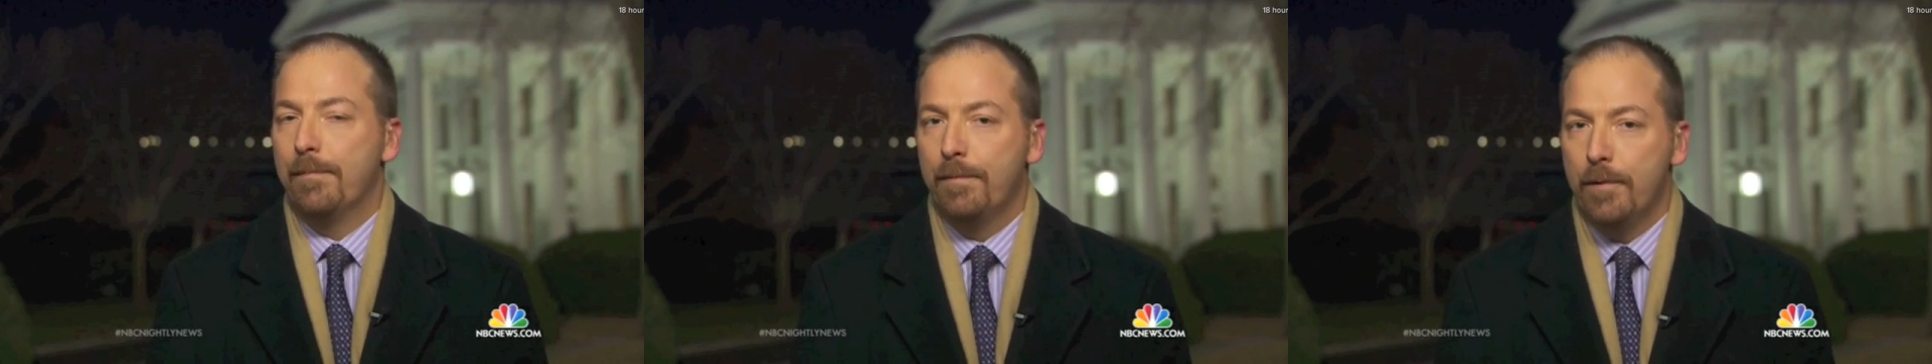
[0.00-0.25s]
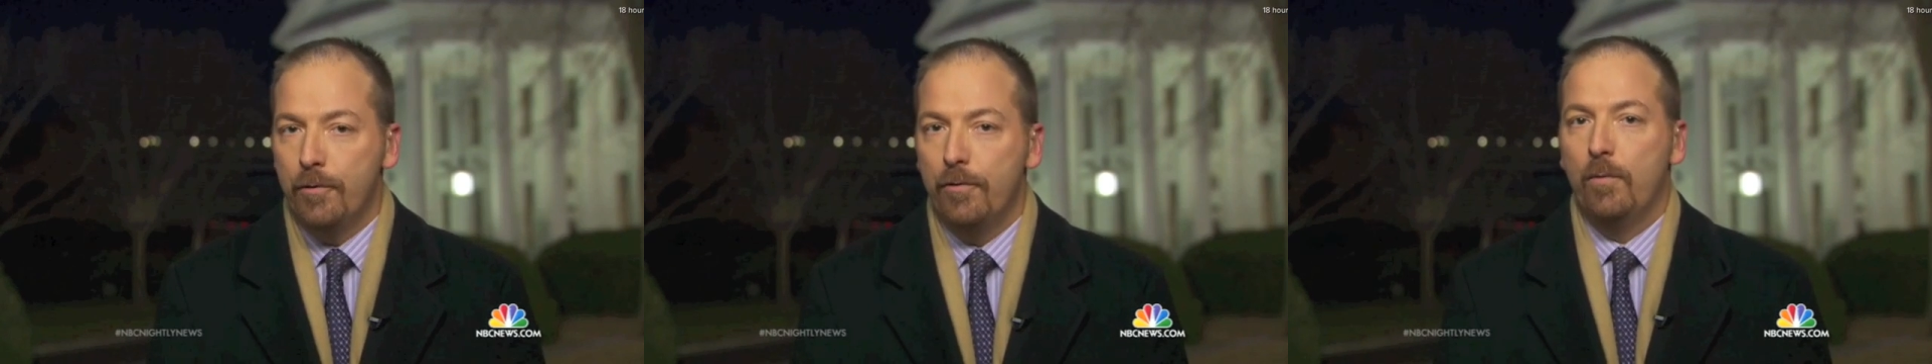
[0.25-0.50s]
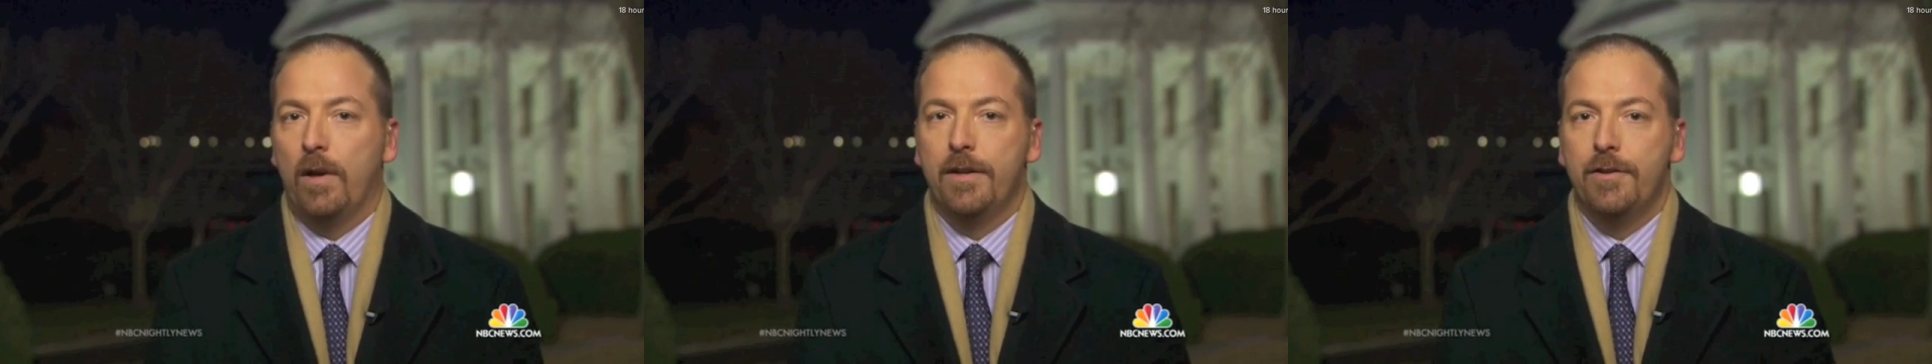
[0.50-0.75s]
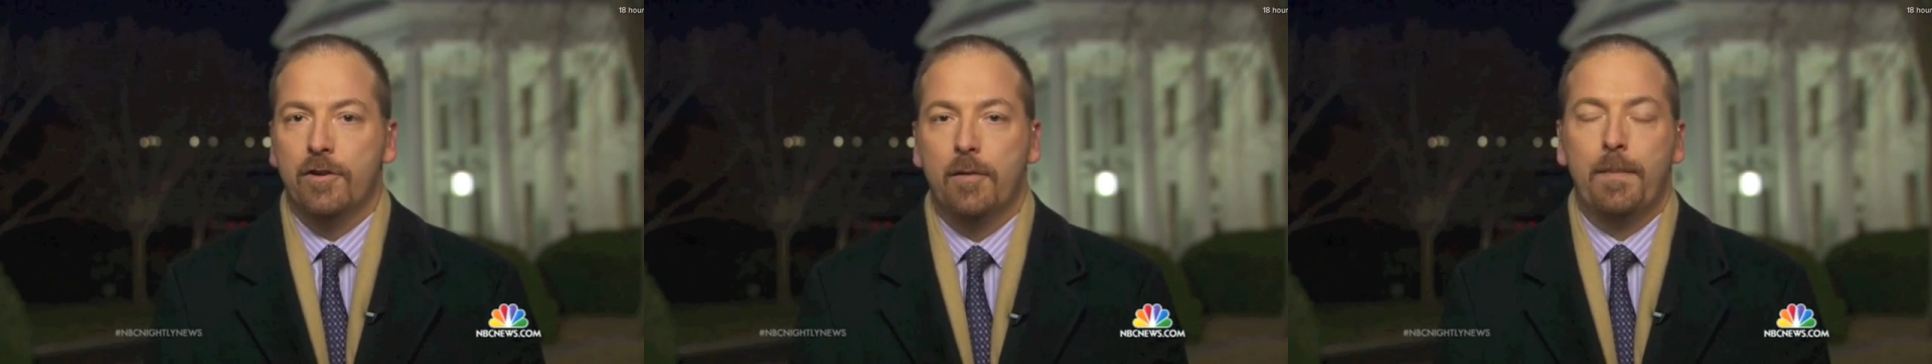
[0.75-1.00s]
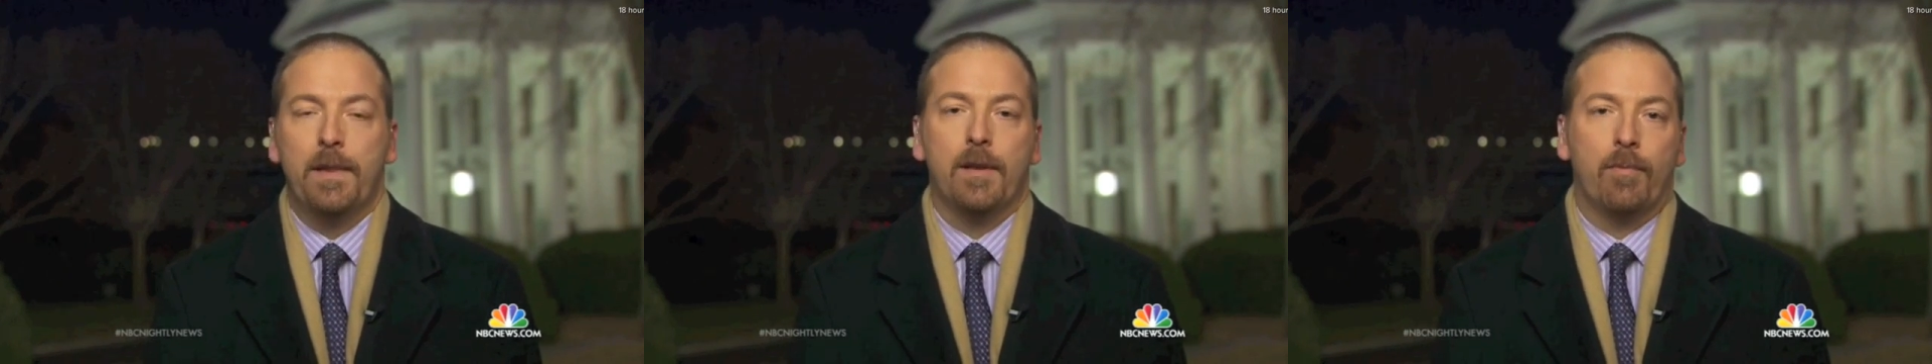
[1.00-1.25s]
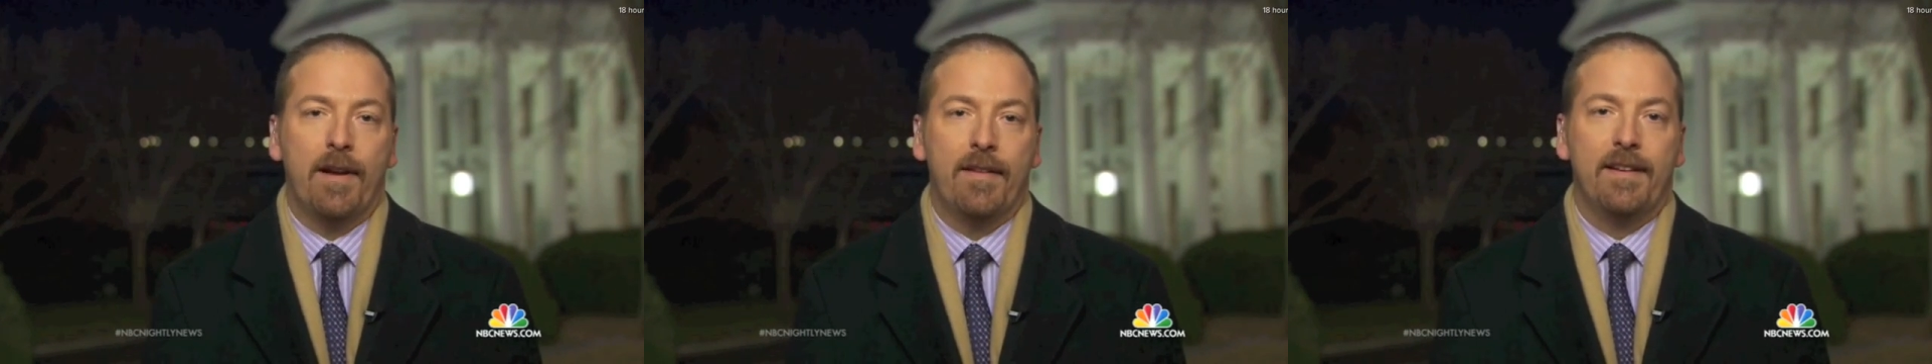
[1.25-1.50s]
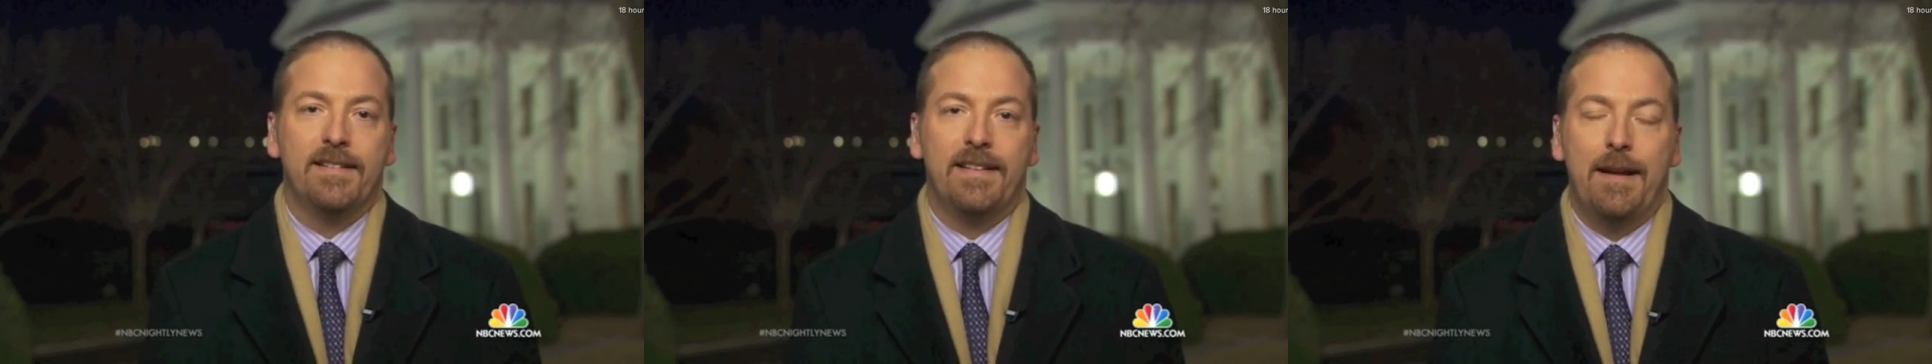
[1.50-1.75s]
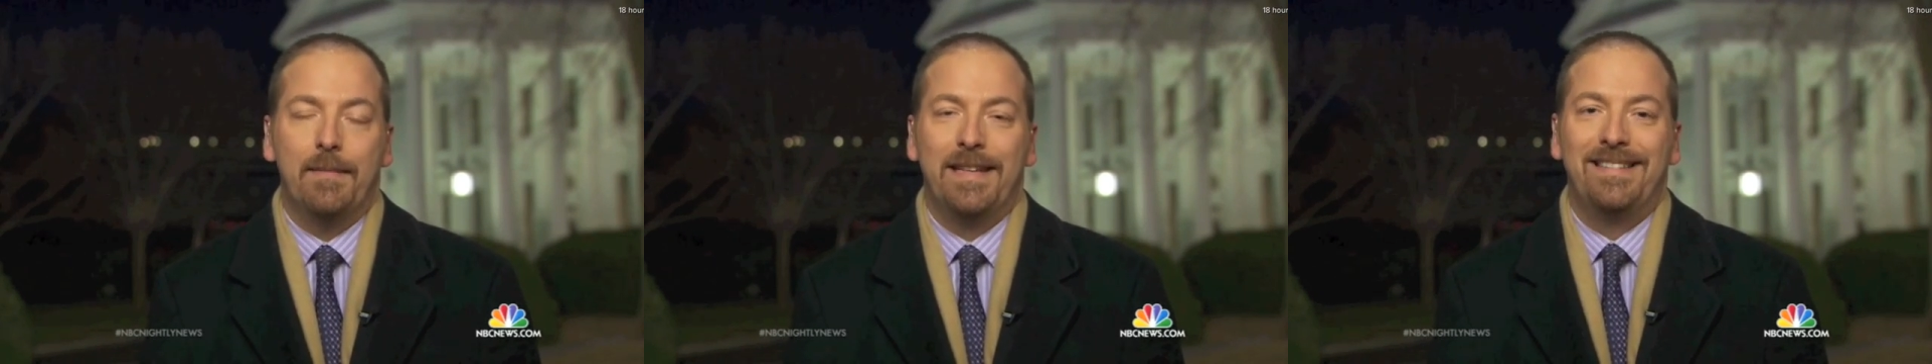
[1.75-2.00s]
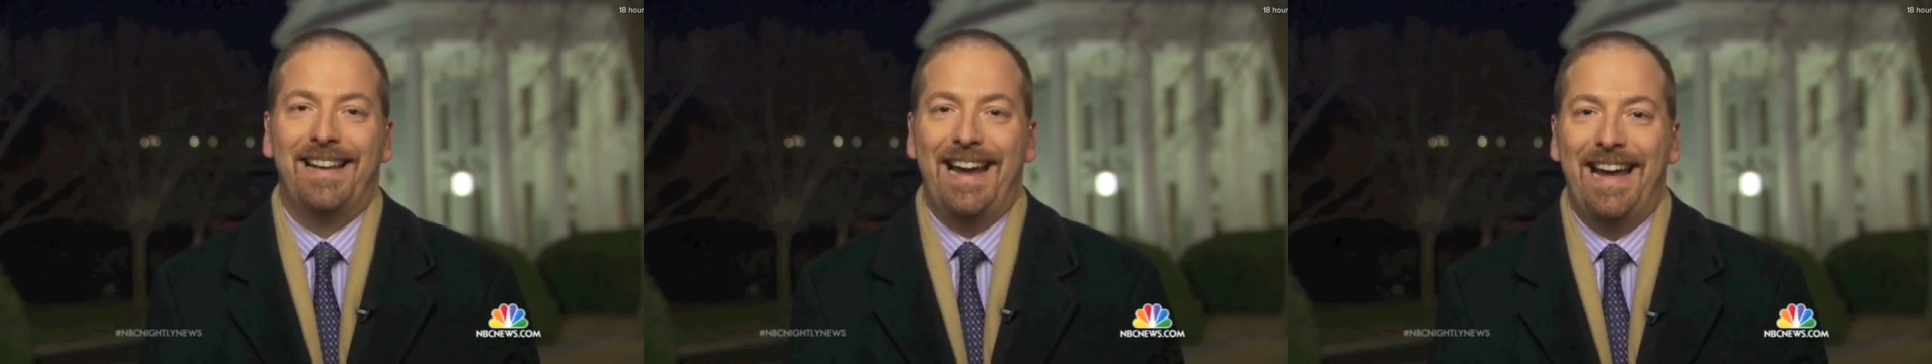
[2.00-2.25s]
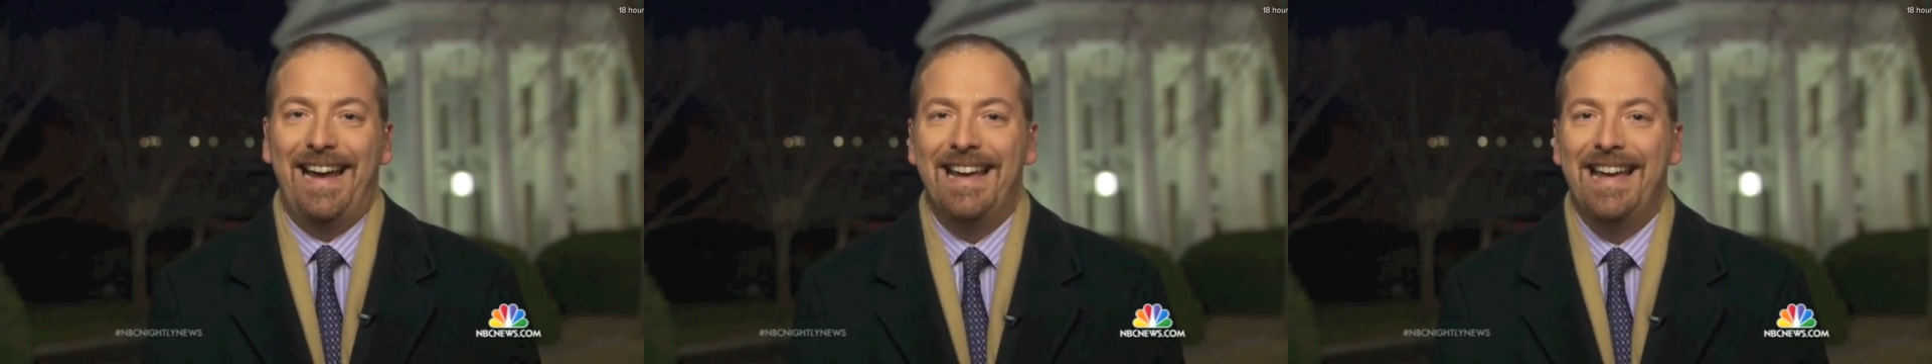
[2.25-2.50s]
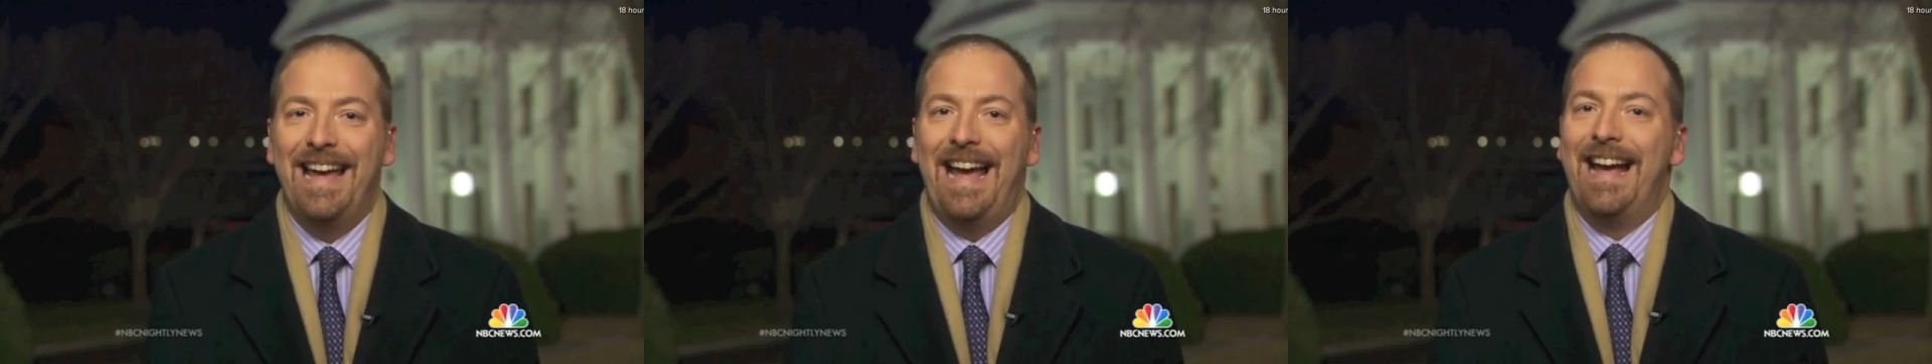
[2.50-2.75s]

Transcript: that Putin will interpret the president's statement today